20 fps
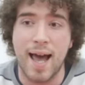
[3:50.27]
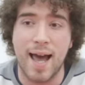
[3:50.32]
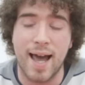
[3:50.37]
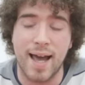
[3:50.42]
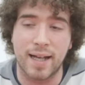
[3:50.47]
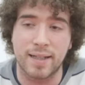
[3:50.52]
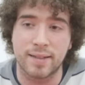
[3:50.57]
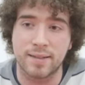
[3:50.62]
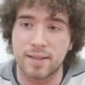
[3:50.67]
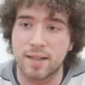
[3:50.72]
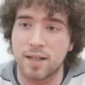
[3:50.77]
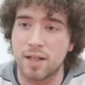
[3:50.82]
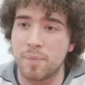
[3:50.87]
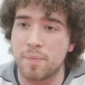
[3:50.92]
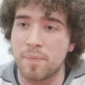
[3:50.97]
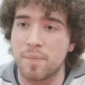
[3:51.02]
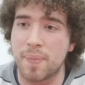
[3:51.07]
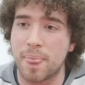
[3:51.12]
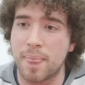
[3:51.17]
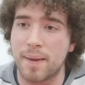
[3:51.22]
And
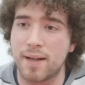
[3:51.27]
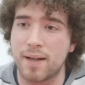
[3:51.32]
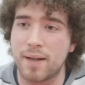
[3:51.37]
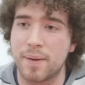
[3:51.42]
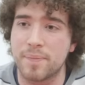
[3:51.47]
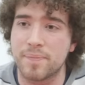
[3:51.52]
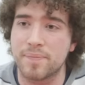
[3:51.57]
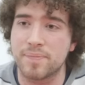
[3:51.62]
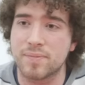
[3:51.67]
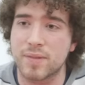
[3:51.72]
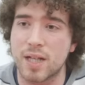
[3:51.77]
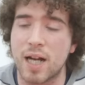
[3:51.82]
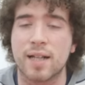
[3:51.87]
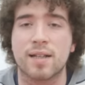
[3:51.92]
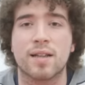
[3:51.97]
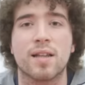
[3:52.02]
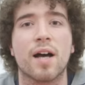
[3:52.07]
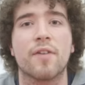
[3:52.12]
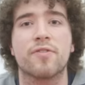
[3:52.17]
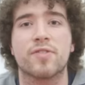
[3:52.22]
um,
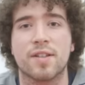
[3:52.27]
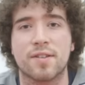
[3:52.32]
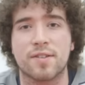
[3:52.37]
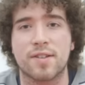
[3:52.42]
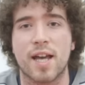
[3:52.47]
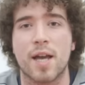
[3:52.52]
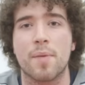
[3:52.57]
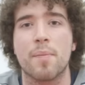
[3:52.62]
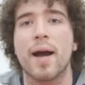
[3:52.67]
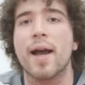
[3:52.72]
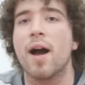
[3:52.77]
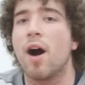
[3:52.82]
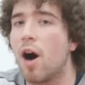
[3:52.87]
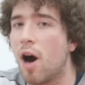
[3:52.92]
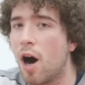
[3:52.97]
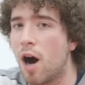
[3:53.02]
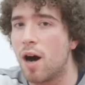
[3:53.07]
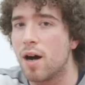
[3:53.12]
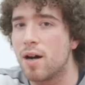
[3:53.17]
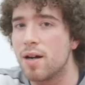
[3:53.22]
I'd love to say my
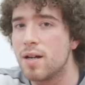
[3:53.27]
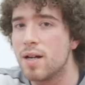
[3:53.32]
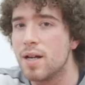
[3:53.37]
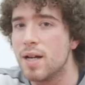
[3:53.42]
heart